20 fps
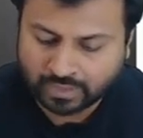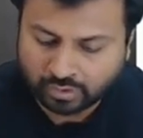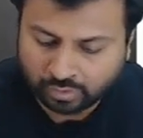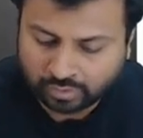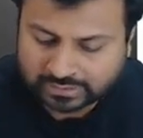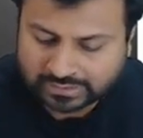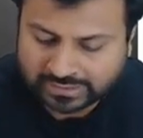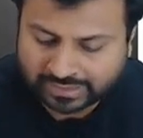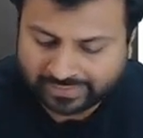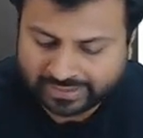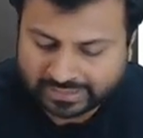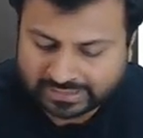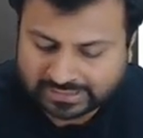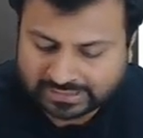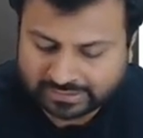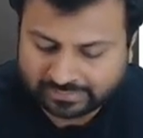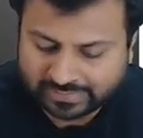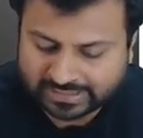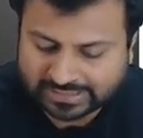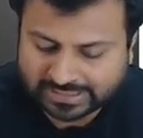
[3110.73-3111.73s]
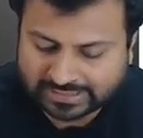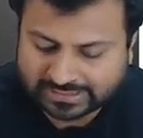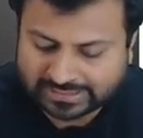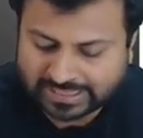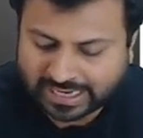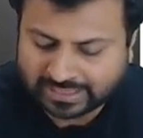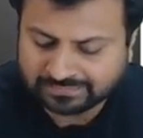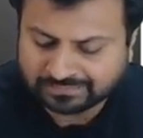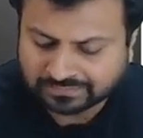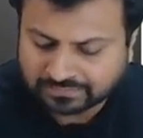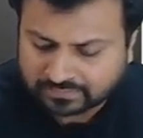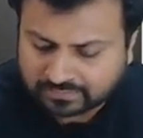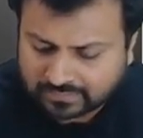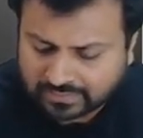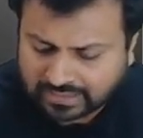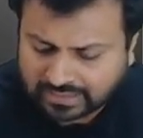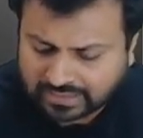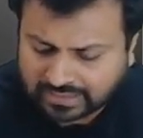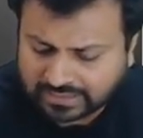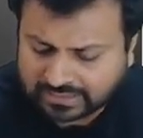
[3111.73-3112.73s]
Rule 17CB says that
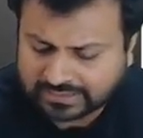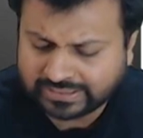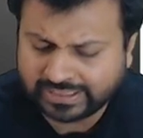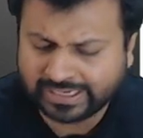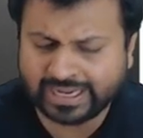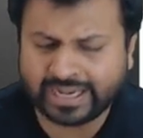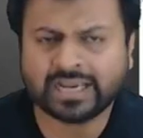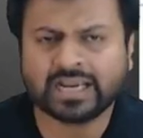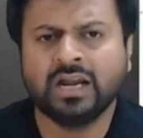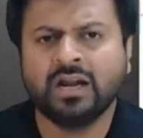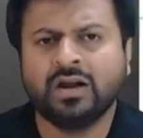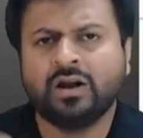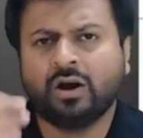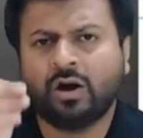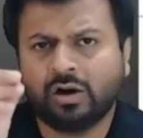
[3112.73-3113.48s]
take